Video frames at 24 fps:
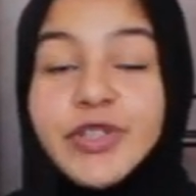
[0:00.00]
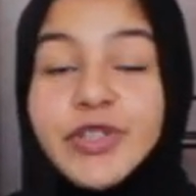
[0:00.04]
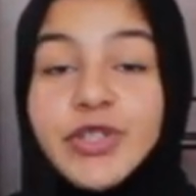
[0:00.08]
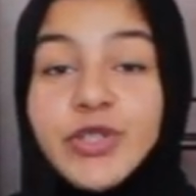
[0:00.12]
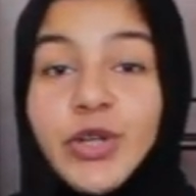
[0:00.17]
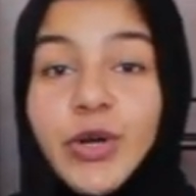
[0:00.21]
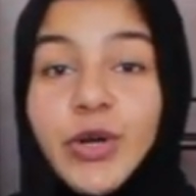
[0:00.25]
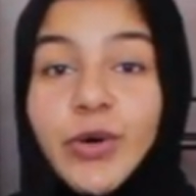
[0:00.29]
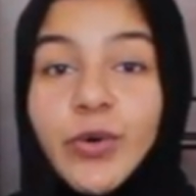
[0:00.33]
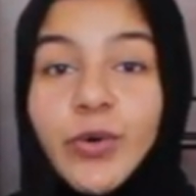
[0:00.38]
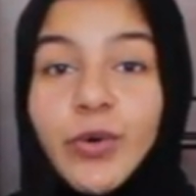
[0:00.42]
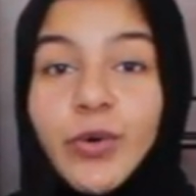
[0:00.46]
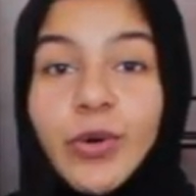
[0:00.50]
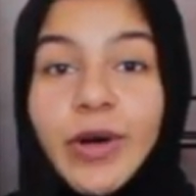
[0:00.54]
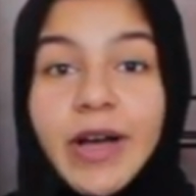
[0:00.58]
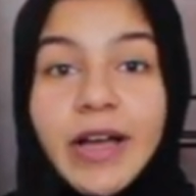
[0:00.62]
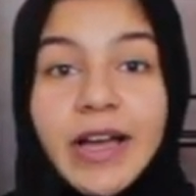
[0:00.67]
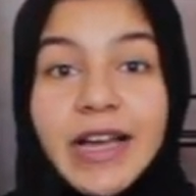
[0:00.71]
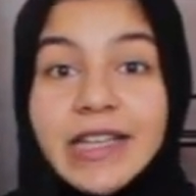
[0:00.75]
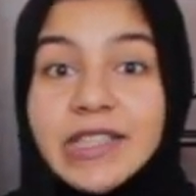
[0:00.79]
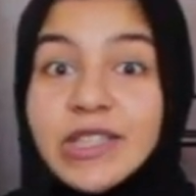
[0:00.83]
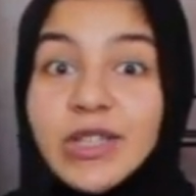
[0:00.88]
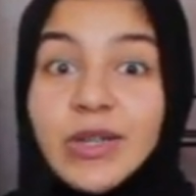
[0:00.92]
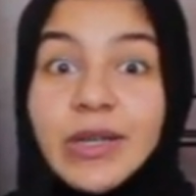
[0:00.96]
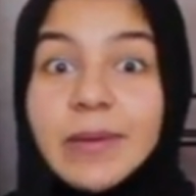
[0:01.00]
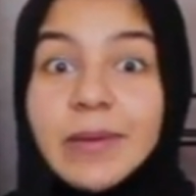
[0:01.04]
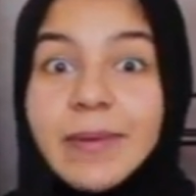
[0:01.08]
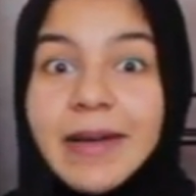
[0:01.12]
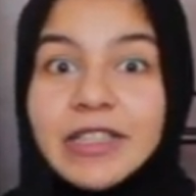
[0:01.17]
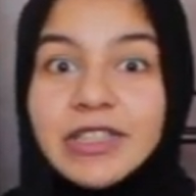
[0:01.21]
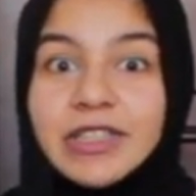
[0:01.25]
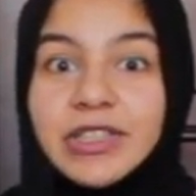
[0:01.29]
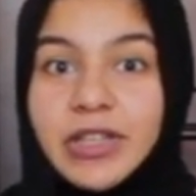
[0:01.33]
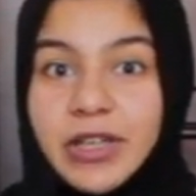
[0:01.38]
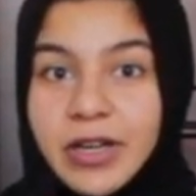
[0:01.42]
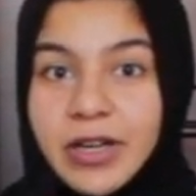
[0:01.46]
So as you can
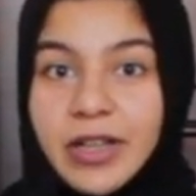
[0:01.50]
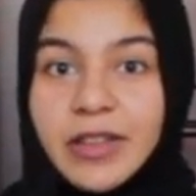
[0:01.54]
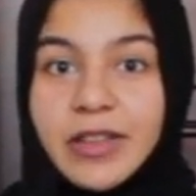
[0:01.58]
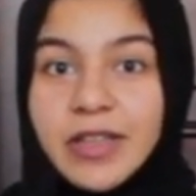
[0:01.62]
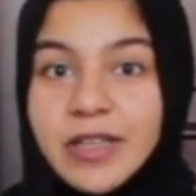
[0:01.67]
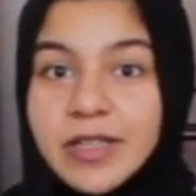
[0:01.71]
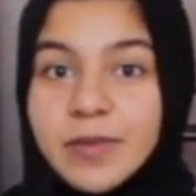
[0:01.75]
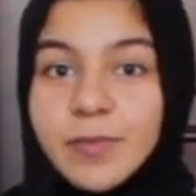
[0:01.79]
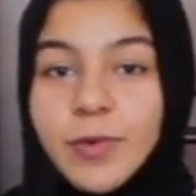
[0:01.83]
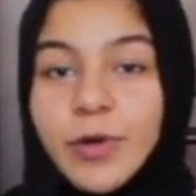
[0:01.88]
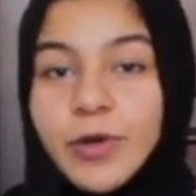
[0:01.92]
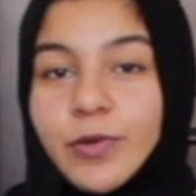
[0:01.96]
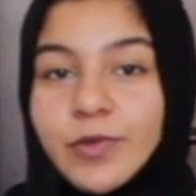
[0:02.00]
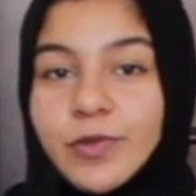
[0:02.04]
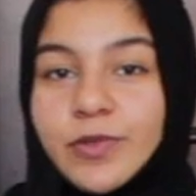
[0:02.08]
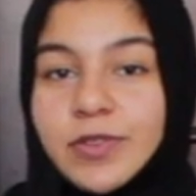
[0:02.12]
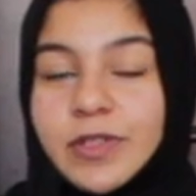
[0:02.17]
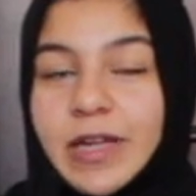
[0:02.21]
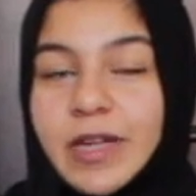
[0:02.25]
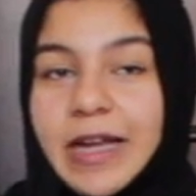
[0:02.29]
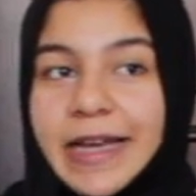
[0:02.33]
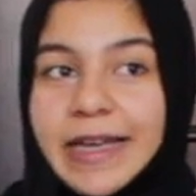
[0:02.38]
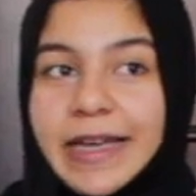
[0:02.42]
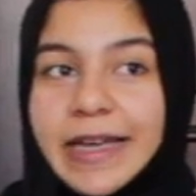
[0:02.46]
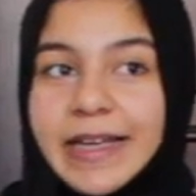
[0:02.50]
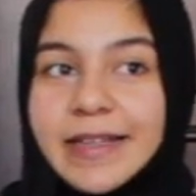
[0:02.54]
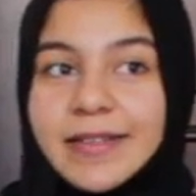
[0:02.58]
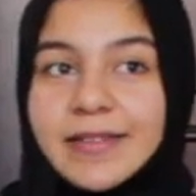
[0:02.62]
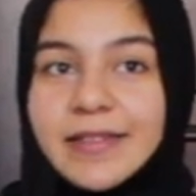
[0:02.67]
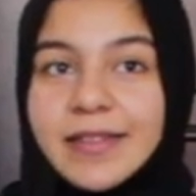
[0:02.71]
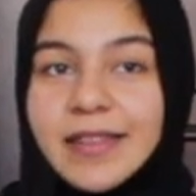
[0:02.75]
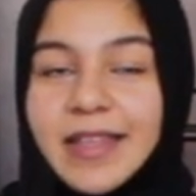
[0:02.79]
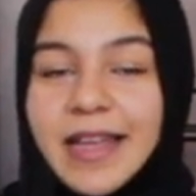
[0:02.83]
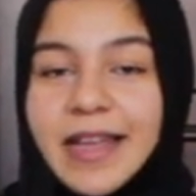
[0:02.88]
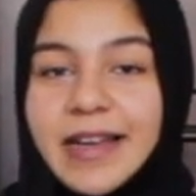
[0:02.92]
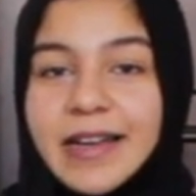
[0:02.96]
imagine, this pose, I
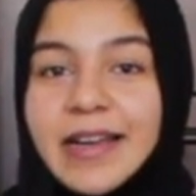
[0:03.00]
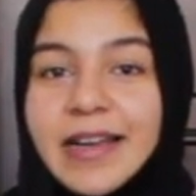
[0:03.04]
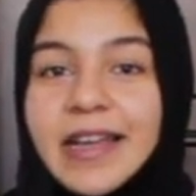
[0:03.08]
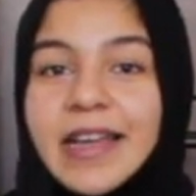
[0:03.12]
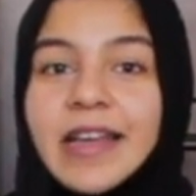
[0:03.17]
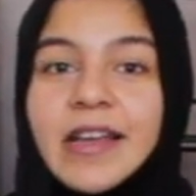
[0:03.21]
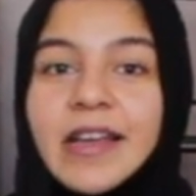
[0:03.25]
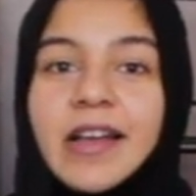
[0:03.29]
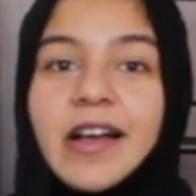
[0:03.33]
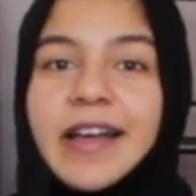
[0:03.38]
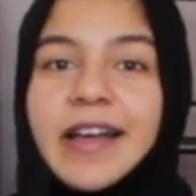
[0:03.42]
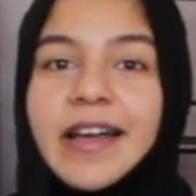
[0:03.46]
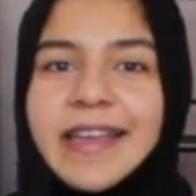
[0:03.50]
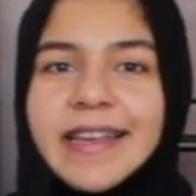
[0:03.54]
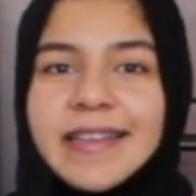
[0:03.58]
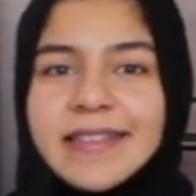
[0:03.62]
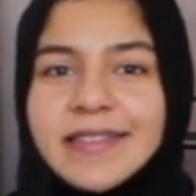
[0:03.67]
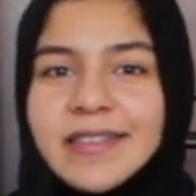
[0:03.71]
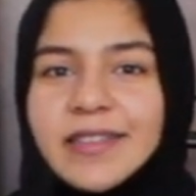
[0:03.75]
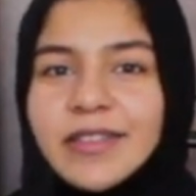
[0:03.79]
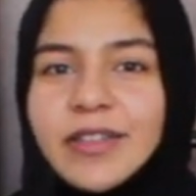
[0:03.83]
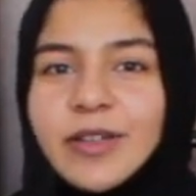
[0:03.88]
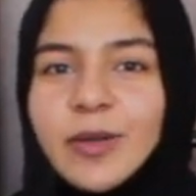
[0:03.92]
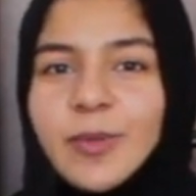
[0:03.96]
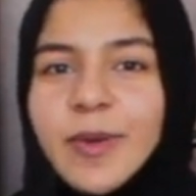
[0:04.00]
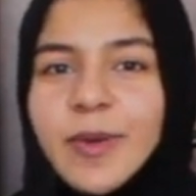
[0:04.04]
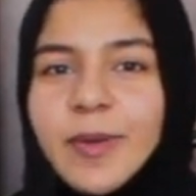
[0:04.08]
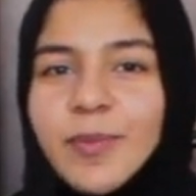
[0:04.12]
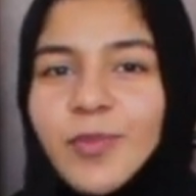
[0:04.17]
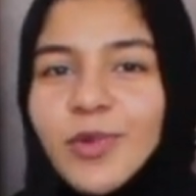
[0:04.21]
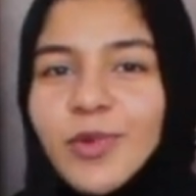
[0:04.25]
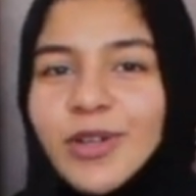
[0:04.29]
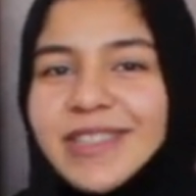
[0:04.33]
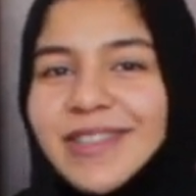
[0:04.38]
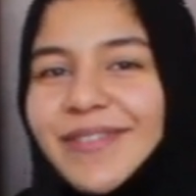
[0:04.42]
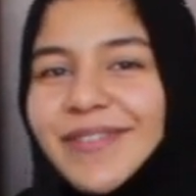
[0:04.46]
guess, then is a little
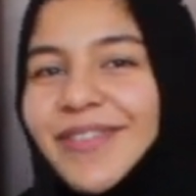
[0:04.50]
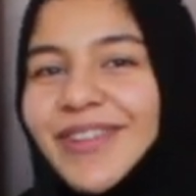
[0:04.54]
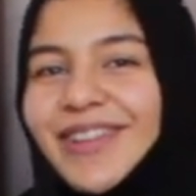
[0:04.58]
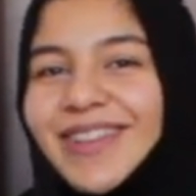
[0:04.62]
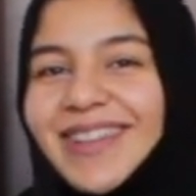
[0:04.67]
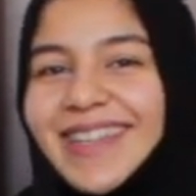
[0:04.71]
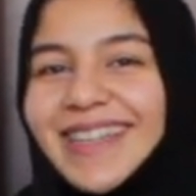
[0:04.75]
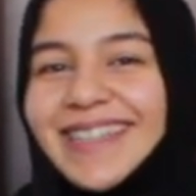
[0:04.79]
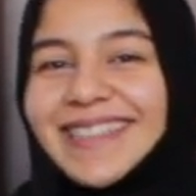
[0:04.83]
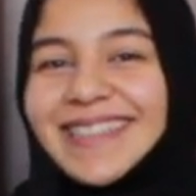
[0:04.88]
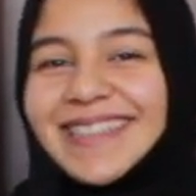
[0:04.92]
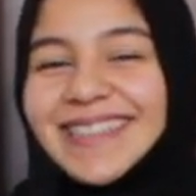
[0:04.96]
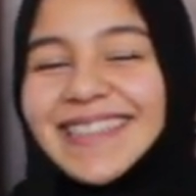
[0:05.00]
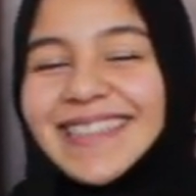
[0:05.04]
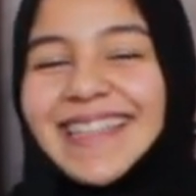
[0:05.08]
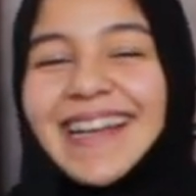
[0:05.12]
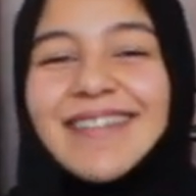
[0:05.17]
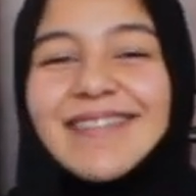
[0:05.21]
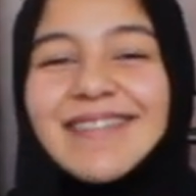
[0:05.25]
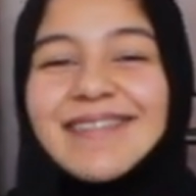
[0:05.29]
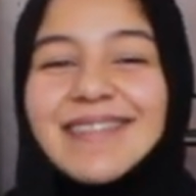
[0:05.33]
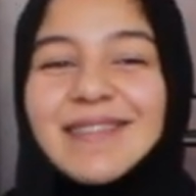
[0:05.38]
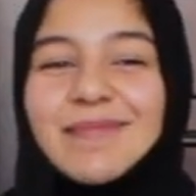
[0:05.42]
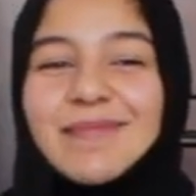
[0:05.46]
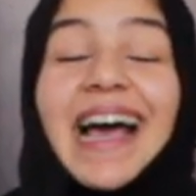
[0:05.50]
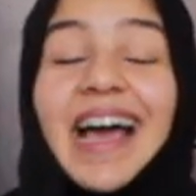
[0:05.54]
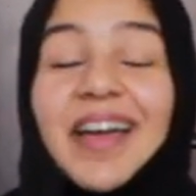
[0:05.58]
bit more difficult than it sounds.